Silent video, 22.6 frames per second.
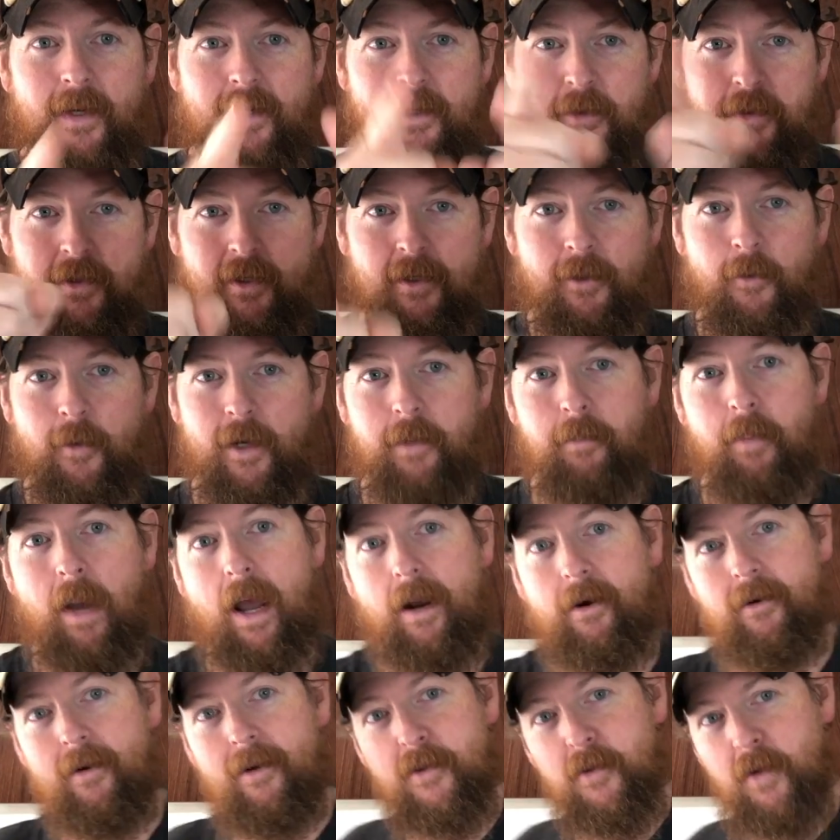I used the grid
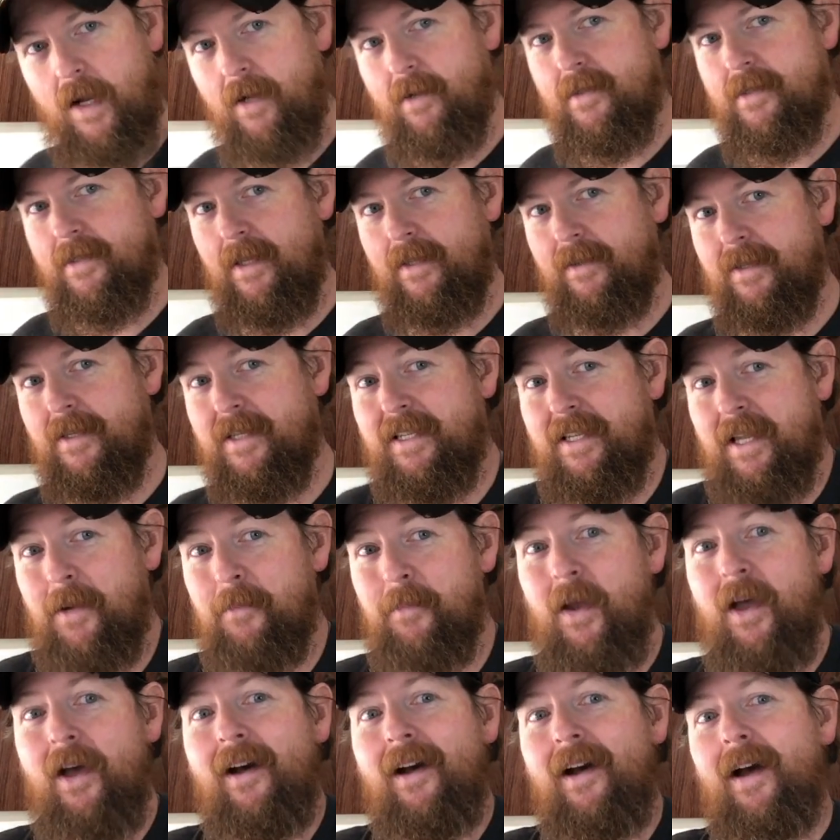pattern. I tried to set this
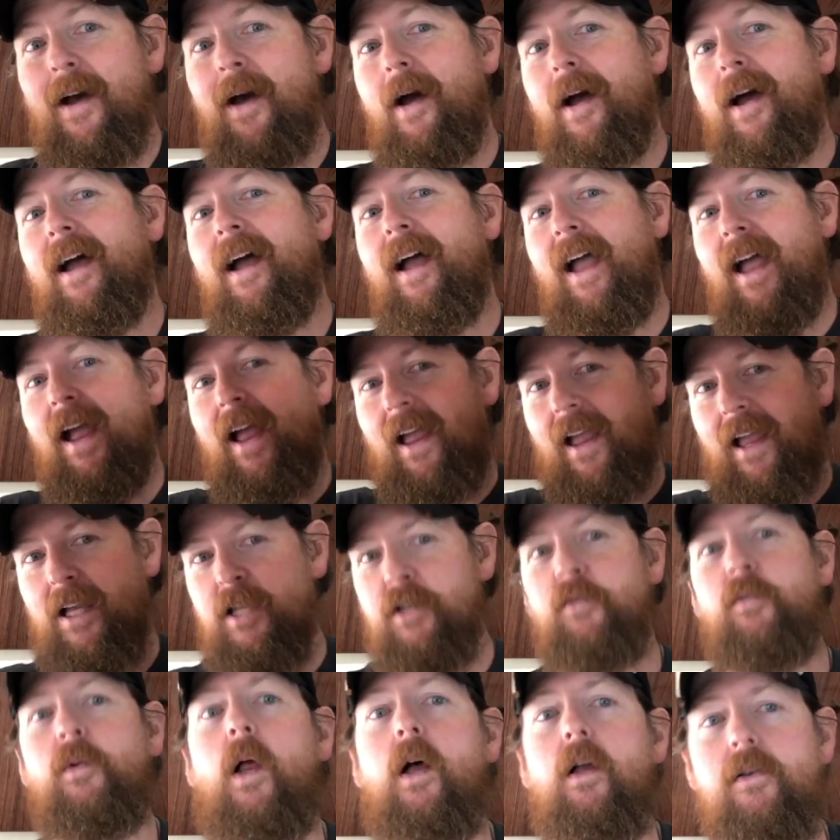up as
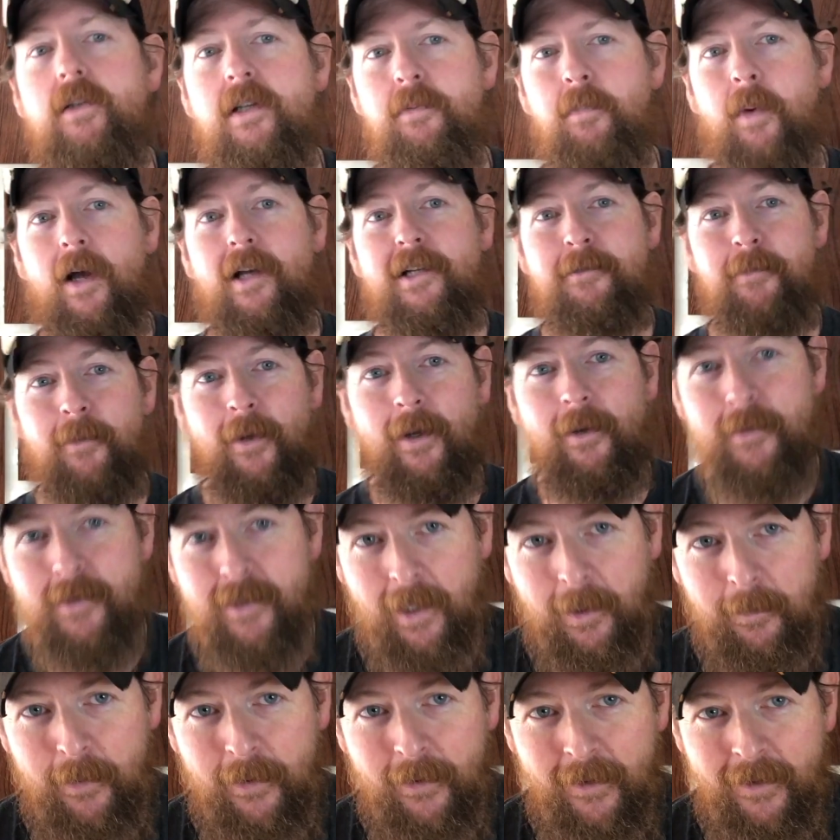flawless as possible. I was
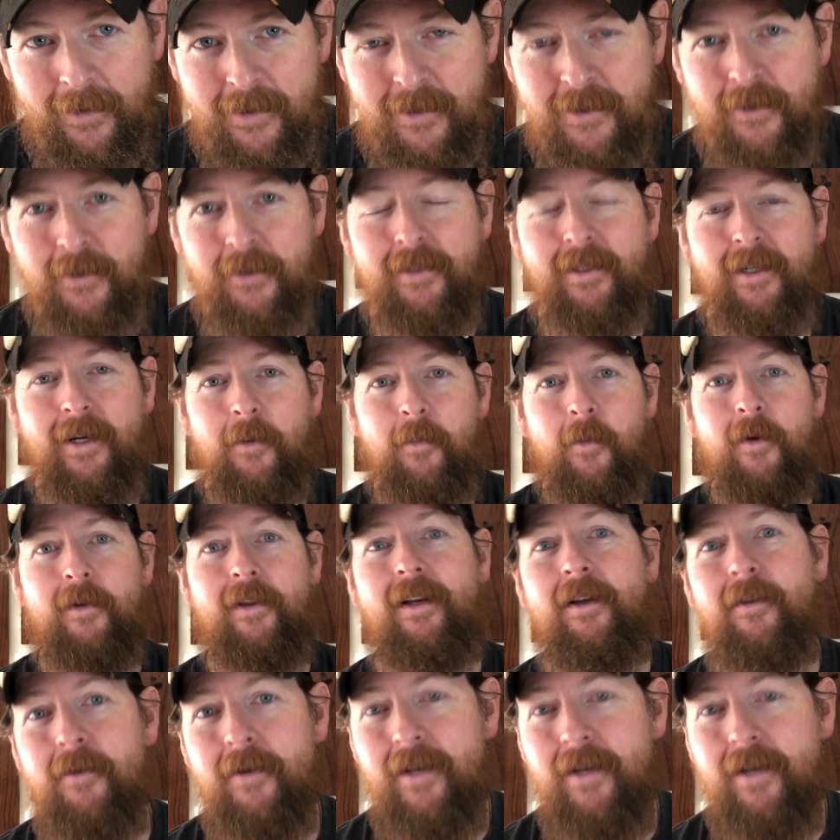gonna put on the shirt that I wore the other